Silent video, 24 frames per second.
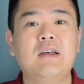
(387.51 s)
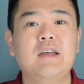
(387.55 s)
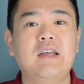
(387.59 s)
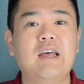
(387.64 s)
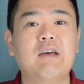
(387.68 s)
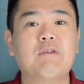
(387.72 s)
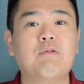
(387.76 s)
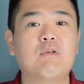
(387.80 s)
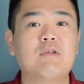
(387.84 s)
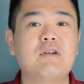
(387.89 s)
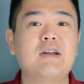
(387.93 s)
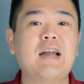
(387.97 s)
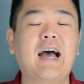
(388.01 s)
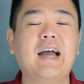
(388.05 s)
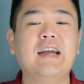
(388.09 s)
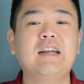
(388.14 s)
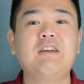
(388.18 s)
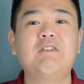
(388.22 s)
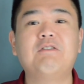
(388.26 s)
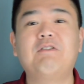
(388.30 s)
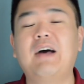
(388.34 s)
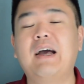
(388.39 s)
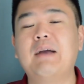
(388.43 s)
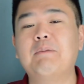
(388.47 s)
If we're
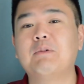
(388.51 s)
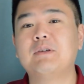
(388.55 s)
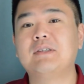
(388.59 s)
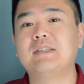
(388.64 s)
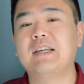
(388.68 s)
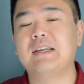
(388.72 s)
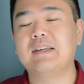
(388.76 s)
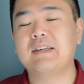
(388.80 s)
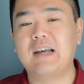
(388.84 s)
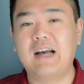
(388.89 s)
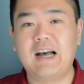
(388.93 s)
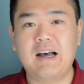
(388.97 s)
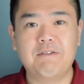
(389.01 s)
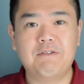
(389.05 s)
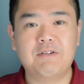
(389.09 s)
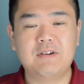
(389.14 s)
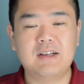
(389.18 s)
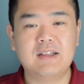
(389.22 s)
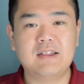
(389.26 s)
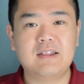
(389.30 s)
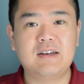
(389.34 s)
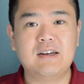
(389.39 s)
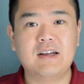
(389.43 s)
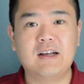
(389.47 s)
95%
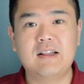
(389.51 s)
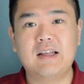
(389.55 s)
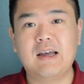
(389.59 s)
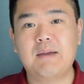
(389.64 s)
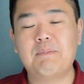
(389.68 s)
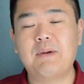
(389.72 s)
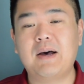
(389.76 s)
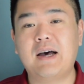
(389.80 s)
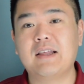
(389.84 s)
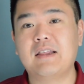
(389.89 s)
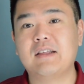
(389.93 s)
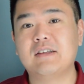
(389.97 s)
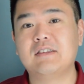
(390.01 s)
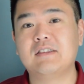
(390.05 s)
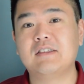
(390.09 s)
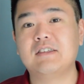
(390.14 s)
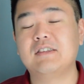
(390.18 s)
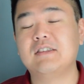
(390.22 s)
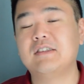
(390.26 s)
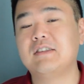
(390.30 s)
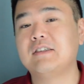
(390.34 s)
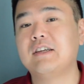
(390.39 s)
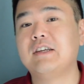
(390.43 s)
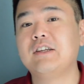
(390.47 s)
confident the null
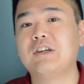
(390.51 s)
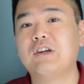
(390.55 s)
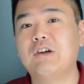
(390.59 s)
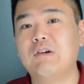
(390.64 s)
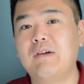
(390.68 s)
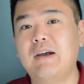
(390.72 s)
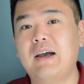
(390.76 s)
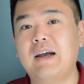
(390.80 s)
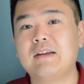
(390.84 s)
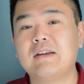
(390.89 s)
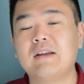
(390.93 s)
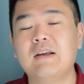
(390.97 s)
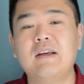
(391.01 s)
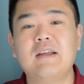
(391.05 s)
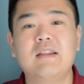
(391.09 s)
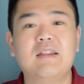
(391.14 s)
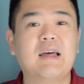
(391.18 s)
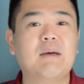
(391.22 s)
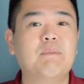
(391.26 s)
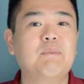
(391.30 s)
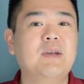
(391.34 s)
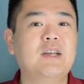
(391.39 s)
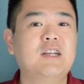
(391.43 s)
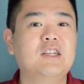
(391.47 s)
hypothesis is incorrect,
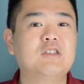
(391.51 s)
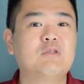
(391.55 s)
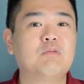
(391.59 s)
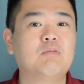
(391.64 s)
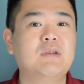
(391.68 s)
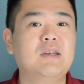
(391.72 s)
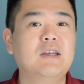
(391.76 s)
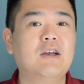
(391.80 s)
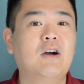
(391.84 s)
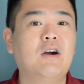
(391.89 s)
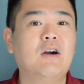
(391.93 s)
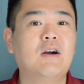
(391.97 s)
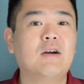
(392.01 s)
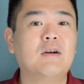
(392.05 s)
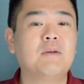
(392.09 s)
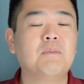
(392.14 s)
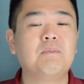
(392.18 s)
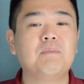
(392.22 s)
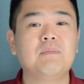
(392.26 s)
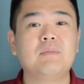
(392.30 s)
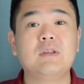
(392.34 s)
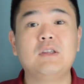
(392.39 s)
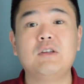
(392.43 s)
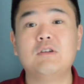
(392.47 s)
that means we are
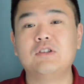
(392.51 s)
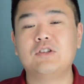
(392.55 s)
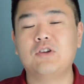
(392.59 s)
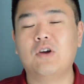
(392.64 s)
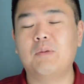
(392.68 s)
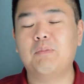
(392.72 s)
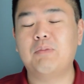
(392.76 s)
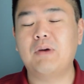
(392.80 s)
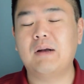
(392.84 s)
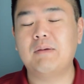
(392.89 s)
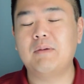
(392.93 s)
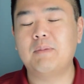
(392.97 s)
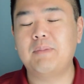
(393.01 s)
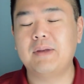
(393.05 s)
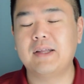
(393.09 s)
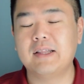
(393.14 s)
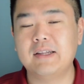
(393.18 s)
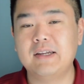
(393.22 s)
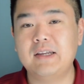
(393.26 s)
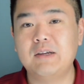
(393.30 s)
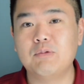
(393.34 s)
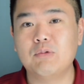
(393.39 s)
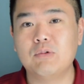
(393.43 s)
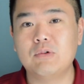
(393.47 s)
using our
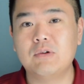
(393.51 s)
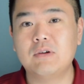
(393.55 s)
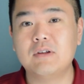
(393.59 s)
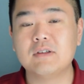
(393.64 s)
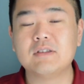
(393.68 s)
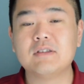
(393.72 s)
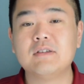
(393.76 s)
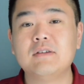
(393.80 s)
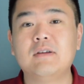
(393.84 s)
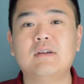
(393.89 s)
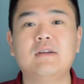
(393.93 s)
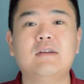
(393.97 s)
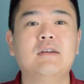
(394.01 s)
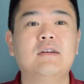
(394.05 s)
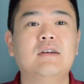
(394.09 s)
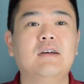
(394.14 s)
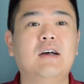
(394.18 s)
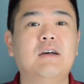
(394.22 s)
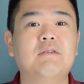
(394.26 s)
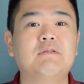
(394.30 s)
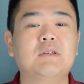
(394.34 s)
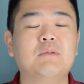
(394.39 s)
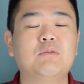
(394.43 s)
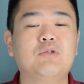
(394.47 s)
probability rules
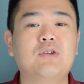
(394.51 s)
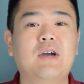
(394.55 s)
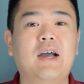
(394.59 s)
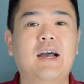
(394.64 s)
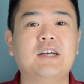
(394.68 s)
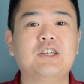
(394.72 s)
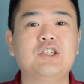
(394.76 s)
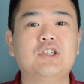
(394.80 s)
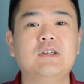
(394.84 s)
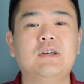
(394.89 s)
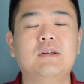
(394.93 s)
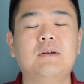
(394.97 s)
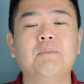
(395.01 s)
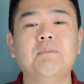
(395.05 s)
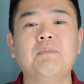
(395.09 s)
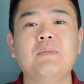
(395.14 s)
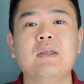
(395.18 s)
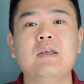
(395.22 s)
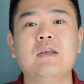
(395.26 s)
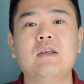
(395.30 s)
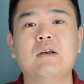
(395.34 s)
of subtraction.